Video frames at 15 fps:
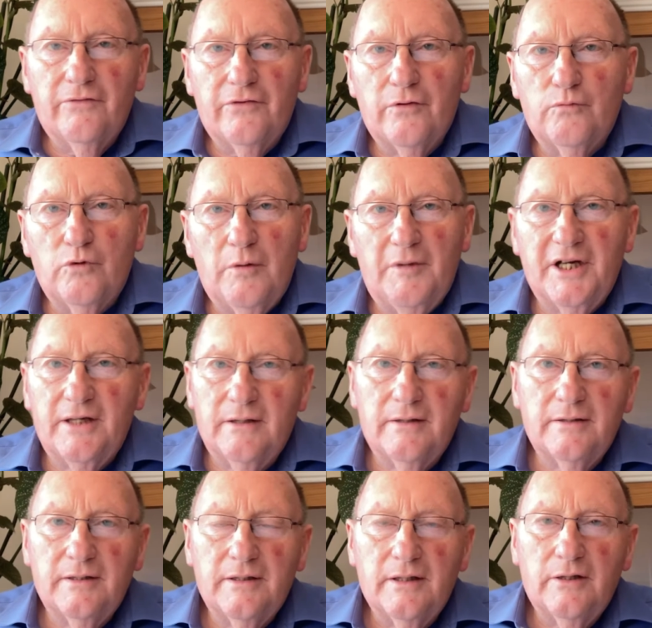woman
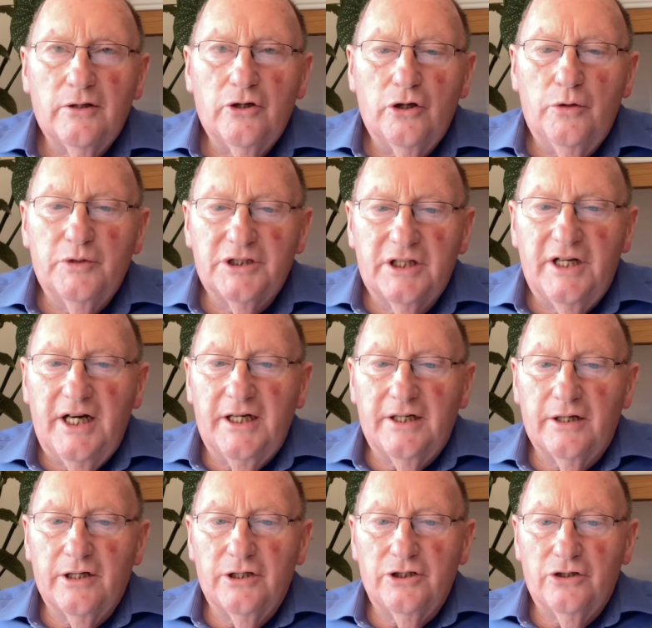who was greater
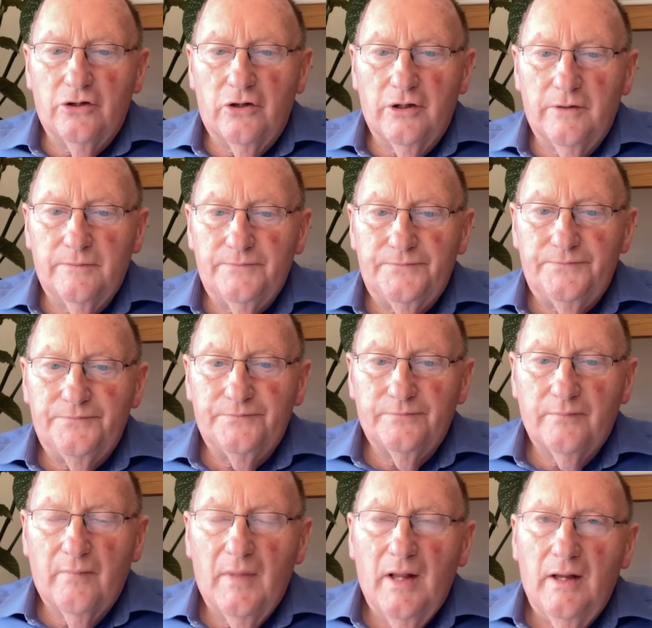than John.
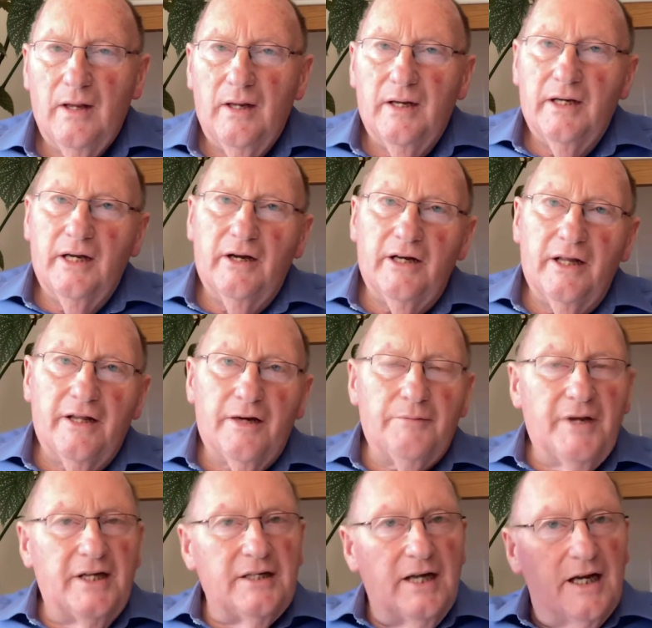Now,
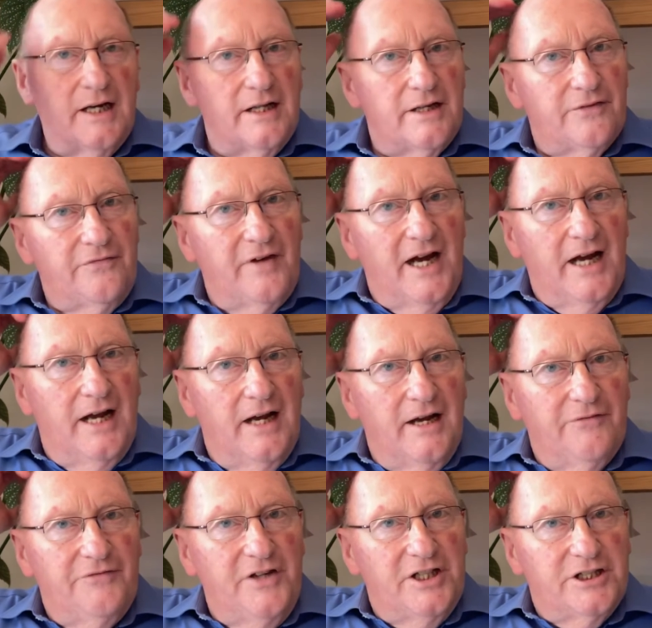another
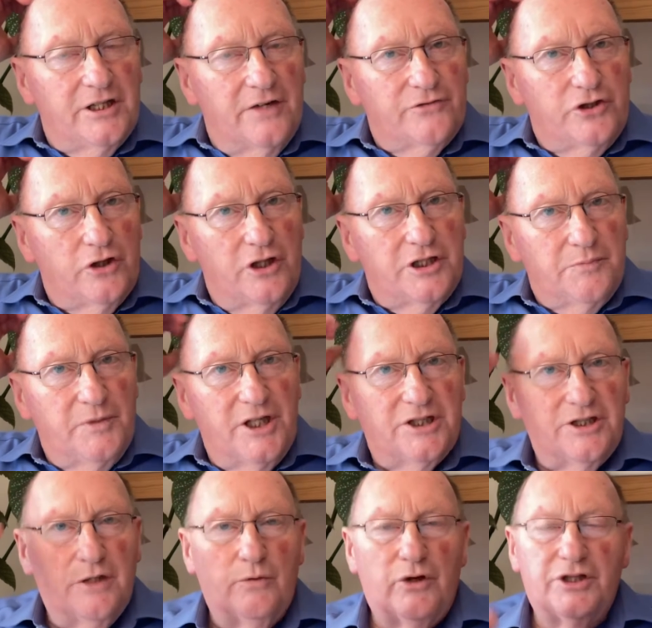feature of John's
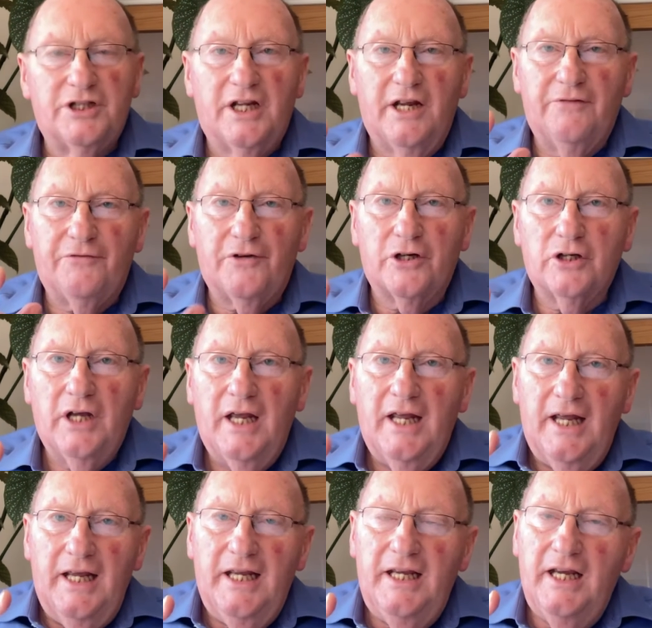ministry was that
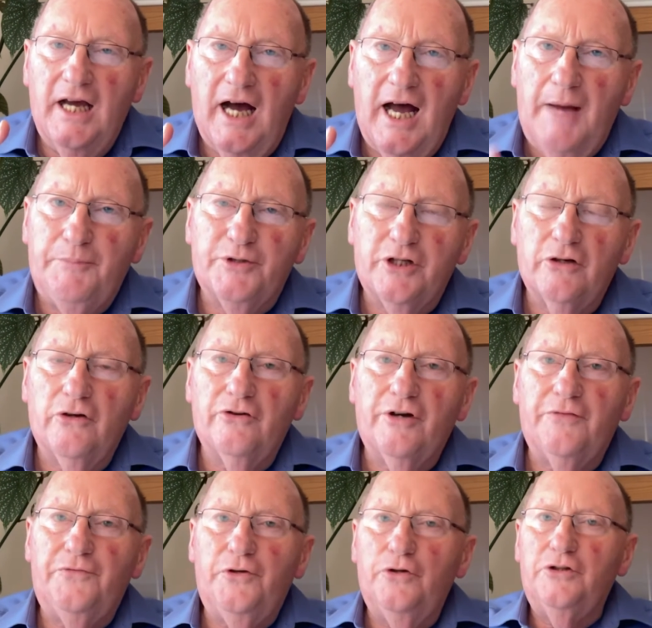he absolutely
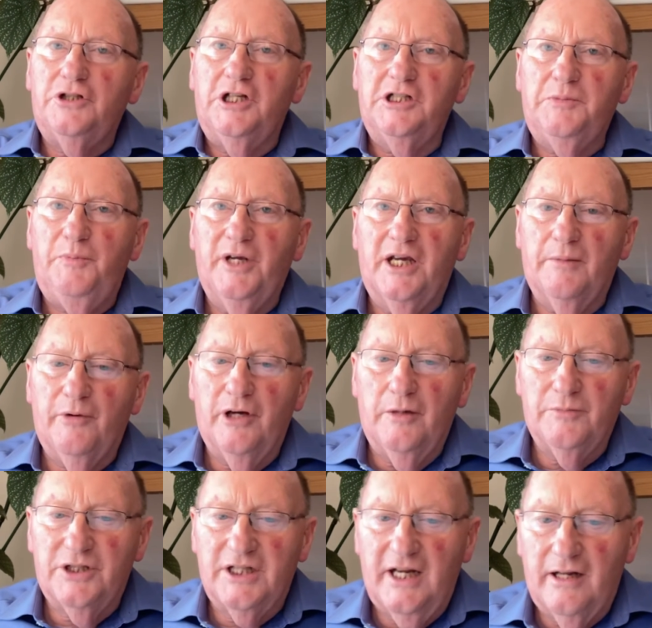refused to speak about
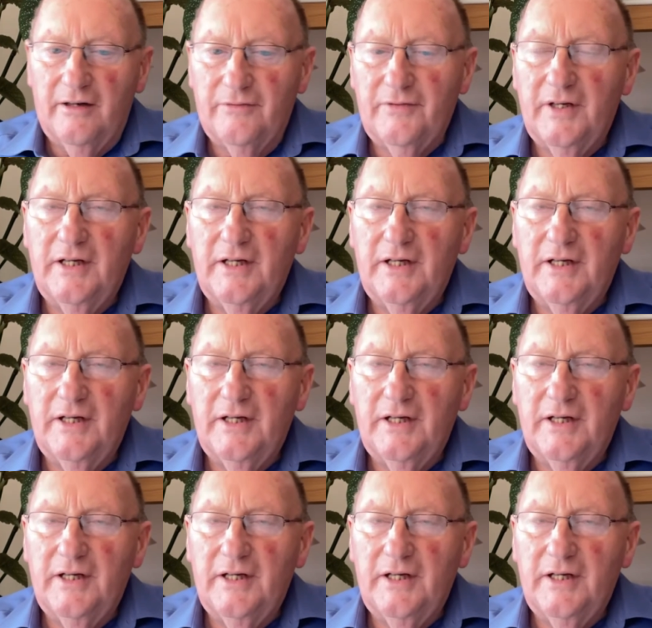himself.